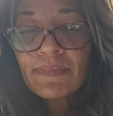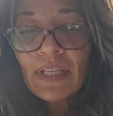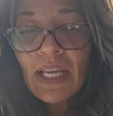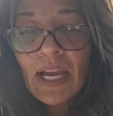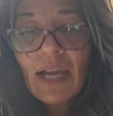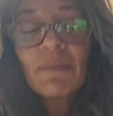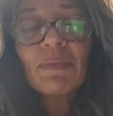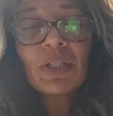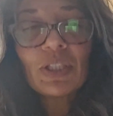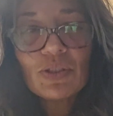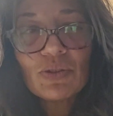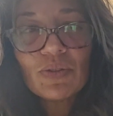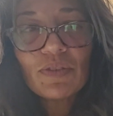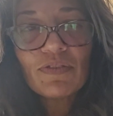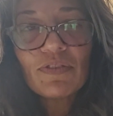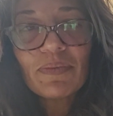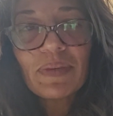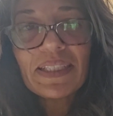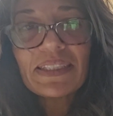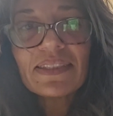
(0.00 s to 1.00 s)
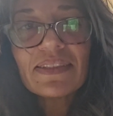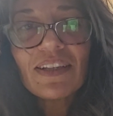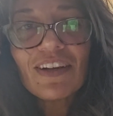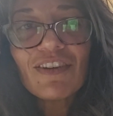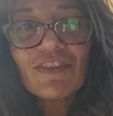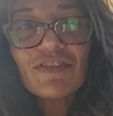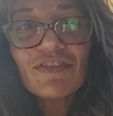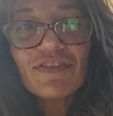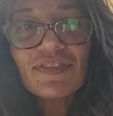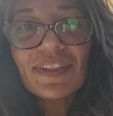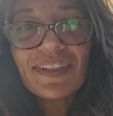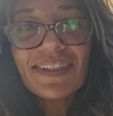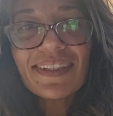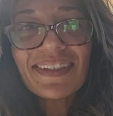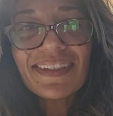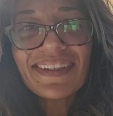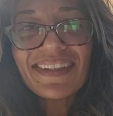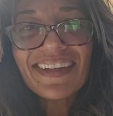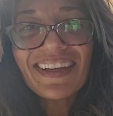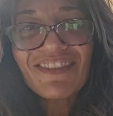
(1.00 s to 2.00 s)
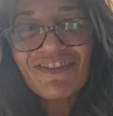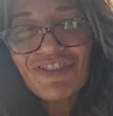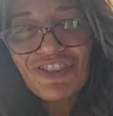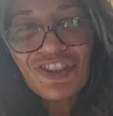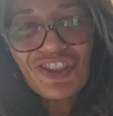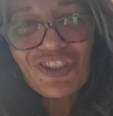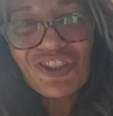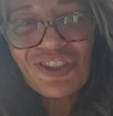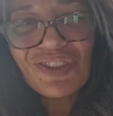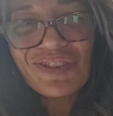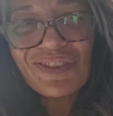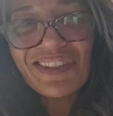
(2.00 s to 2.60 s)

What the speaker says: I'm going to do it for myself and for you.